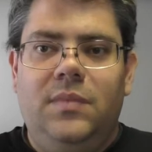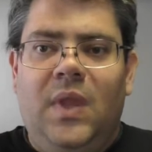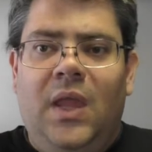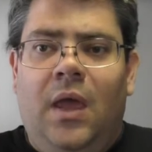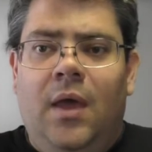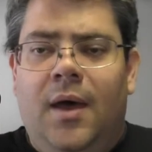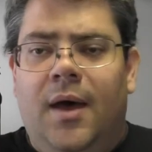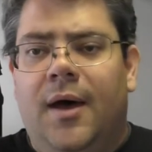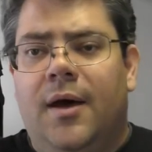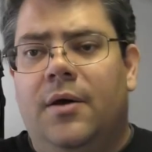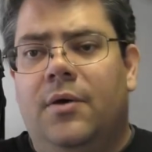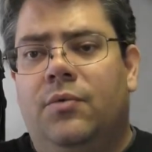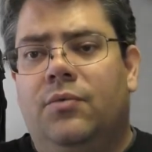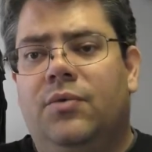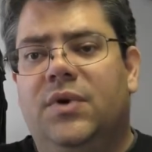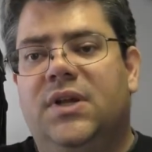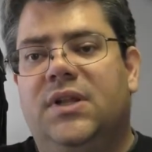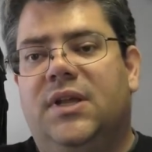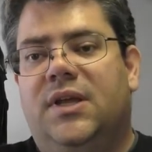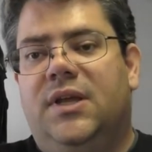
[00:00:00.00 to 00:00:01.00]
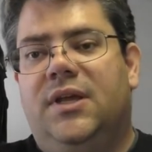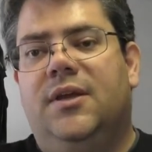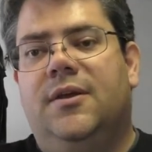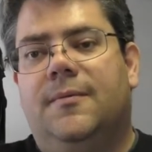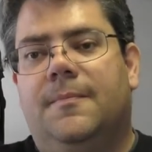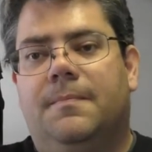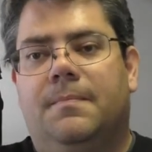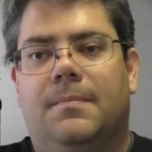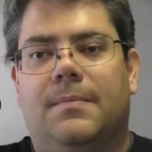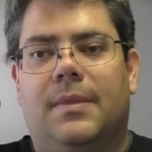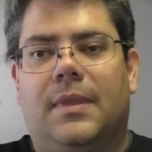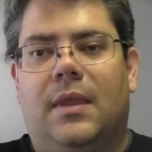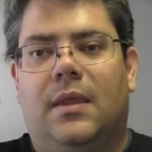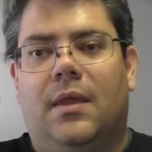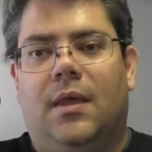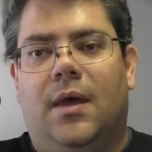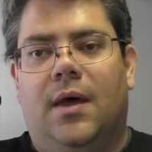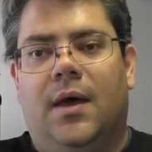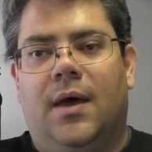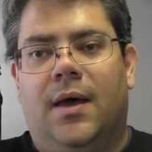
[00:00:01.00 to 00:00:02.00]
uh, really,
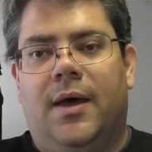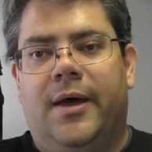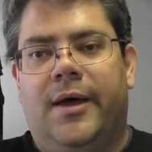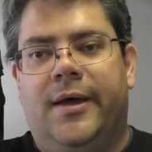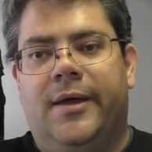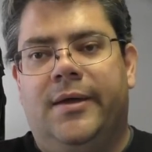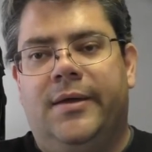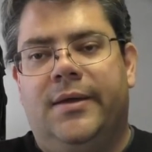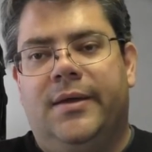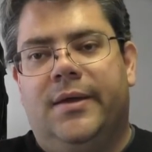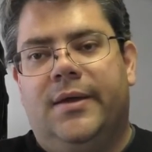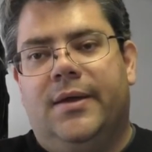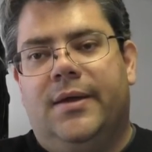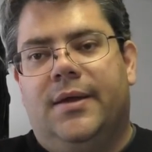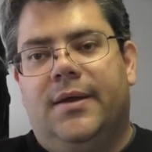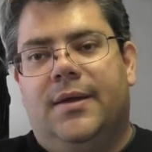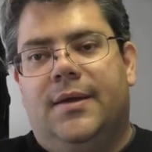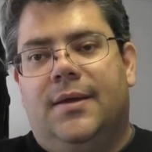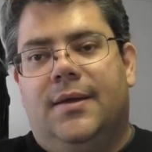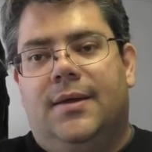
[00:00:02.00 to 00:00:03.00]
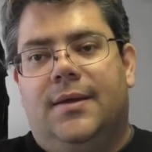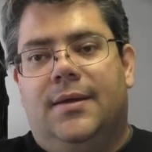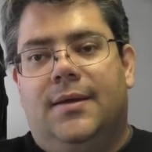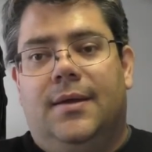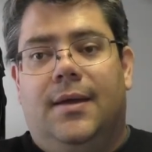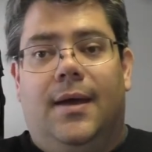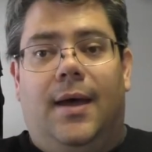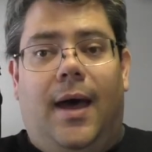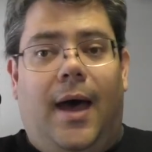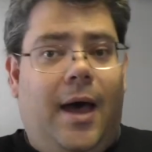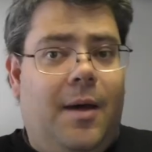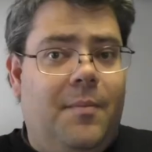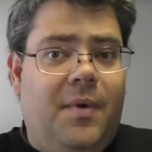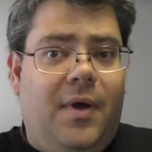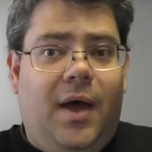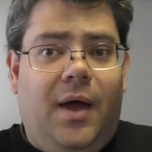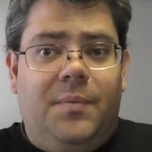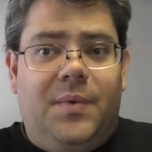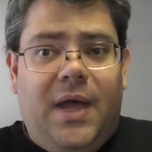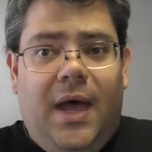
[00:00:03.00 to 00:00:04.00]
uh, I'm,
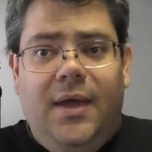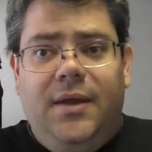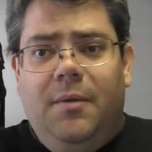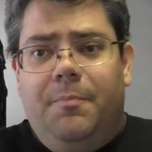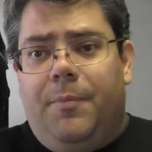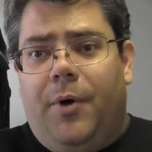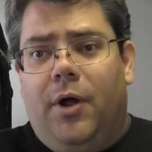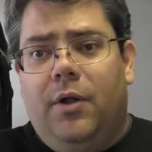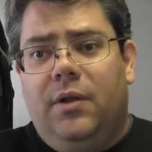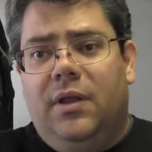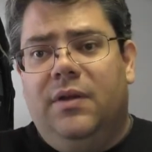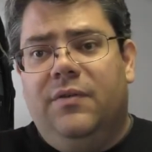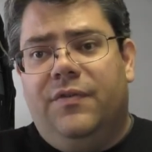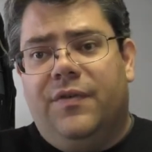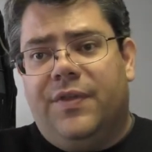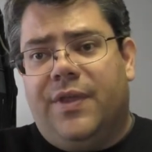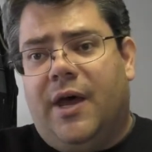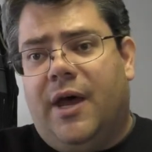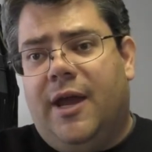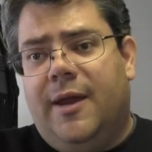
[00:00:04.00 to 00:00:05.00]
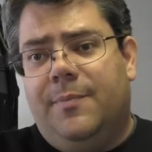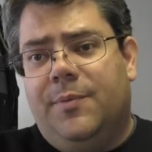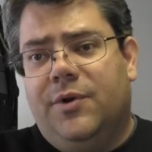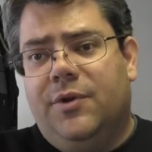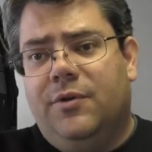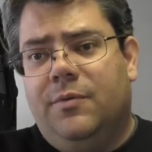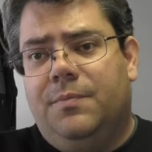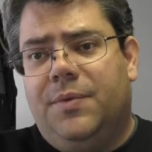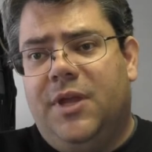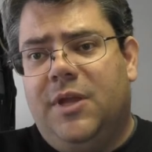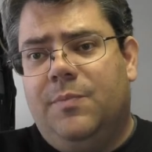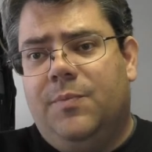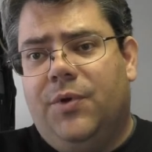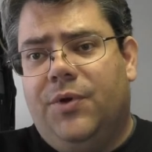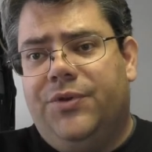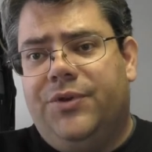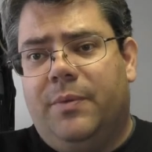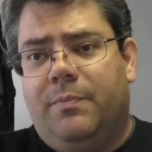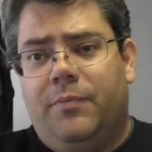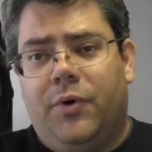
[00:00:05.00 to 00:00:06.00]
I'm kind of pulling for the Hyperloop people
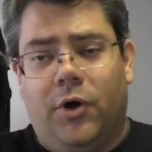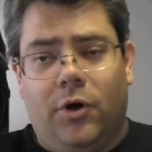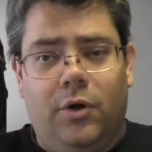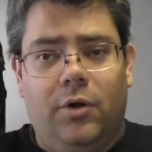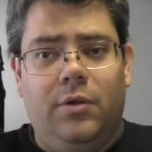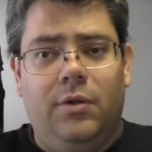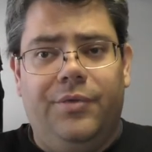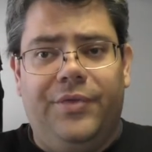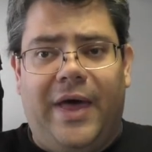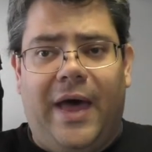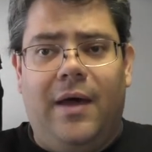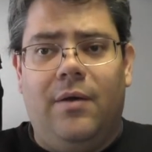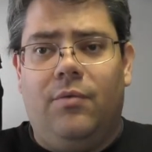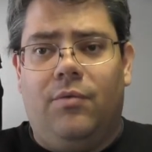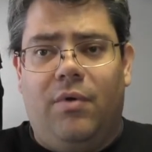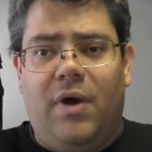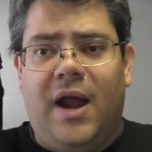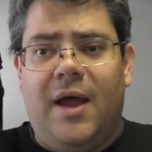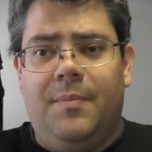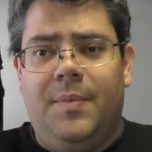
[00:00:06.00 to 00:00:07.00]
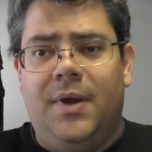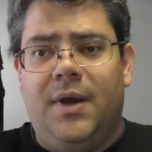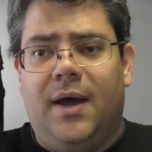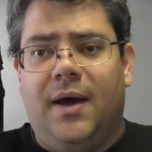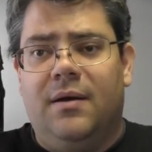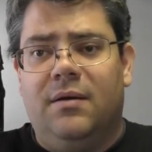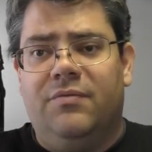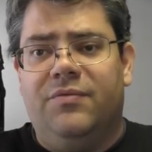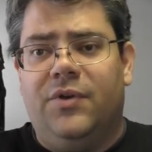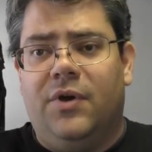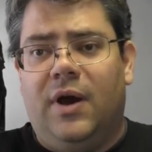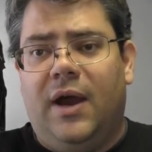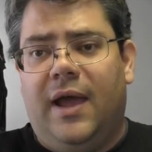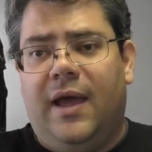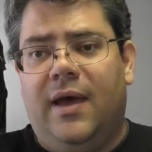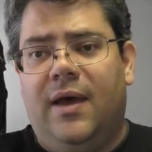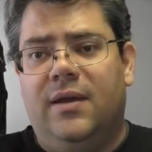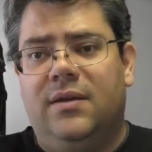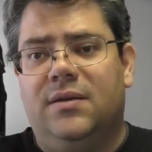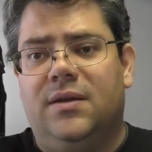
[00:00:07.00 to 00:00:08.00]
to pull that rabbit out of their
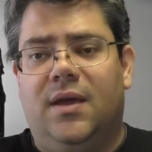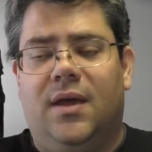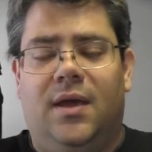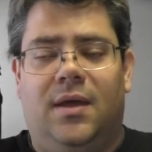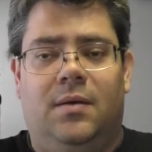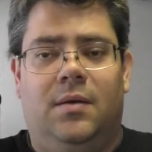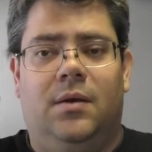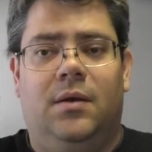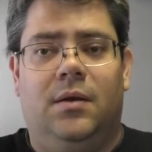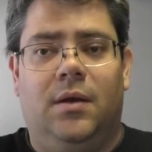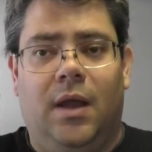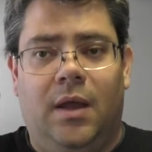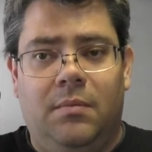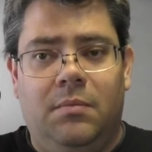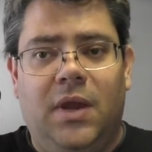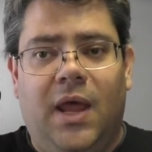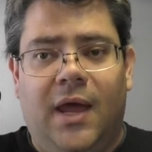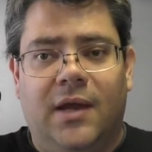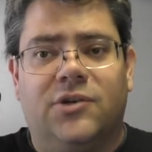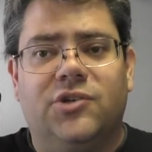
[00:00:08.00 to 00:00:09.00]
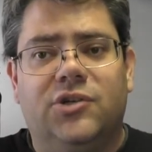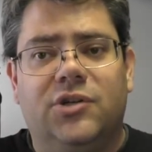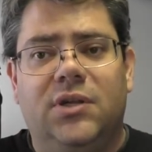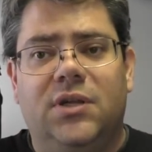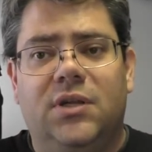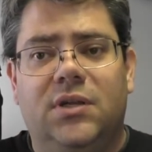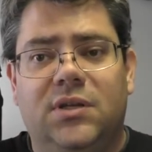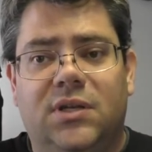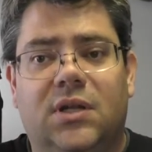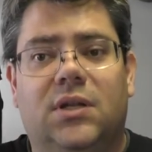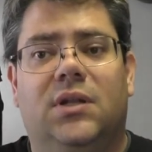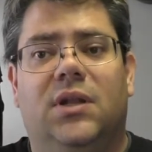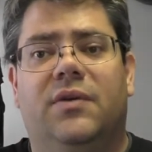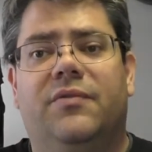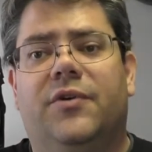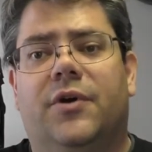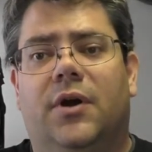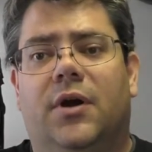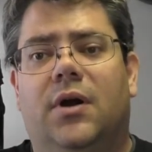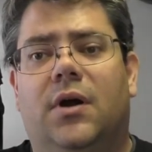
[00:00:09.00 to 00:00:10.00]
hat and, and actually
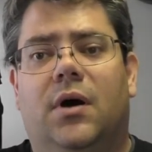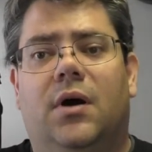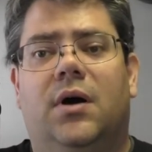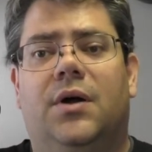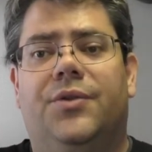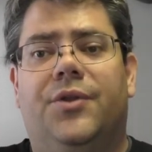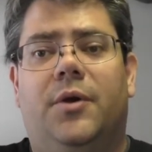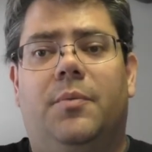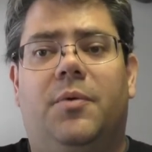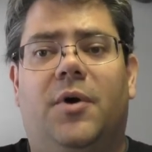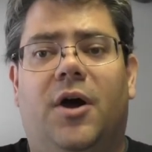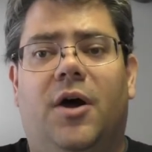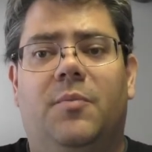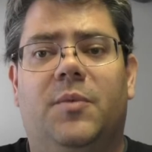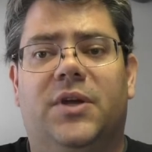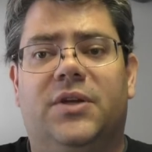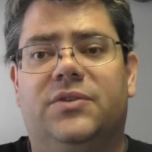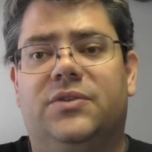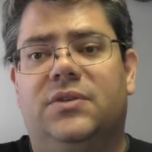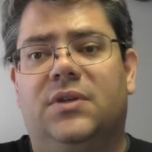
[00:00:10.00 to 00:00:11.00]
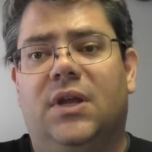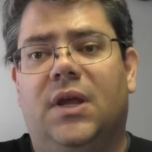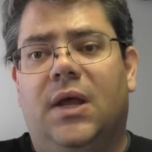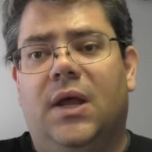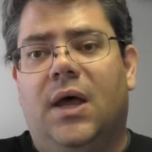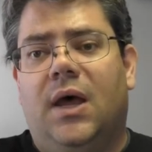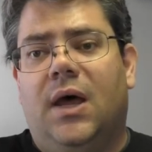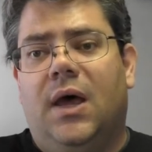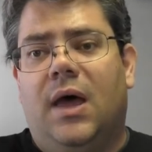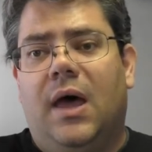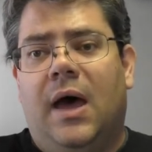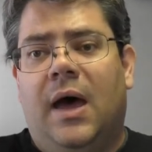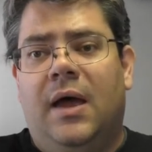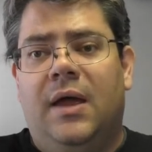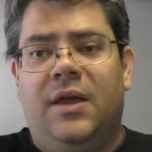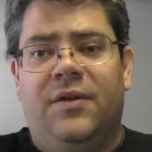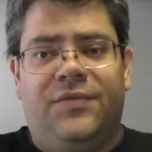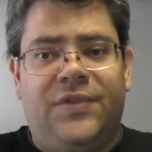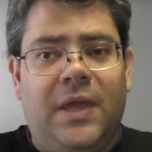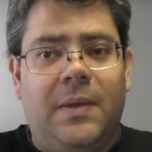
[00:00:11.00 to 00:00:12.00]
deliver on their promise. Uh,
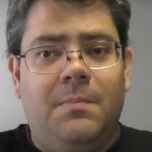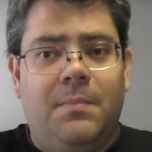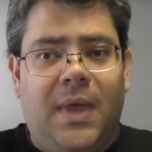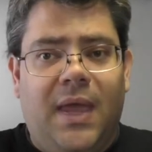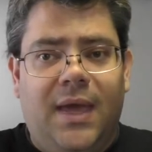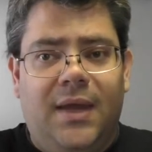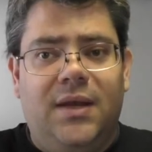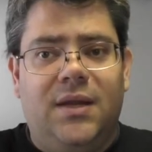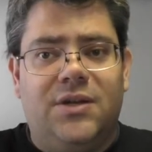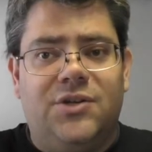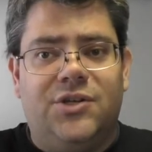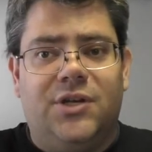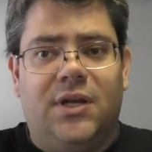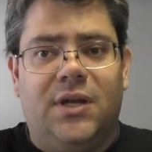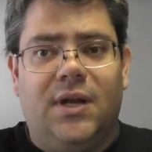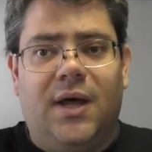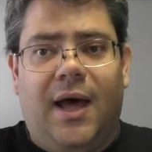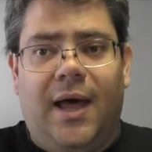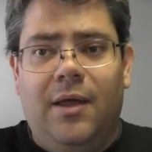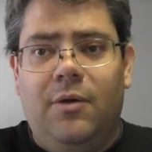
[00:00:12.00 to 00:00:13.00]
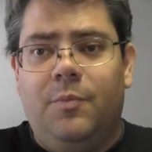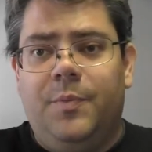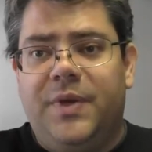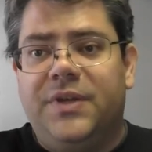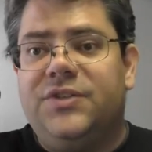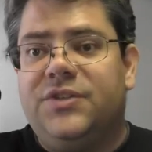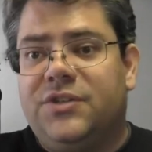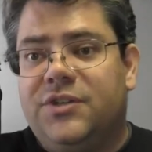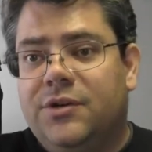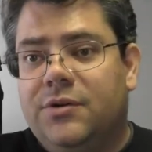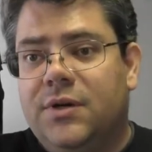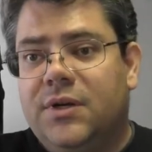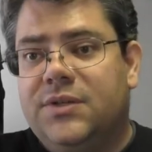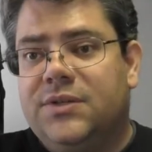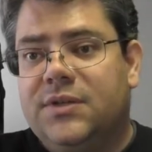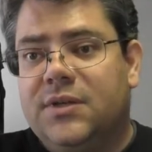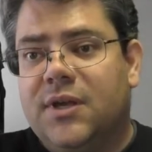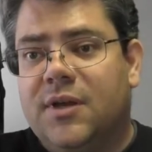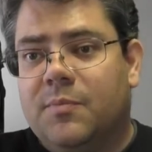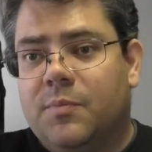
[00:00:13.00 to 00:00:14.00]
if they manage it, I'll be
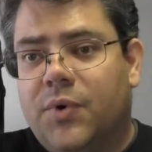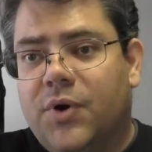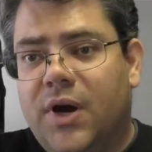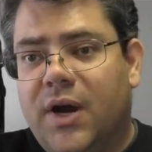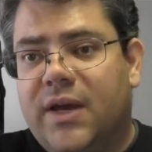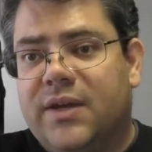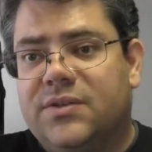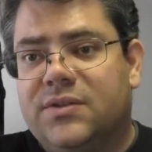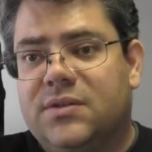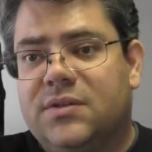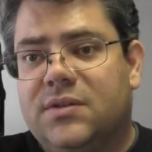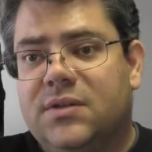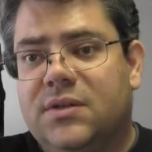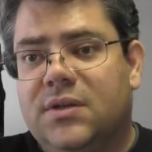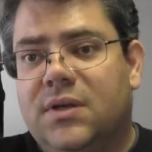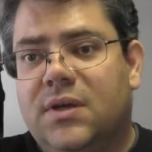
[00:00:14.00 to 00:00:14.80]
seriously impressed.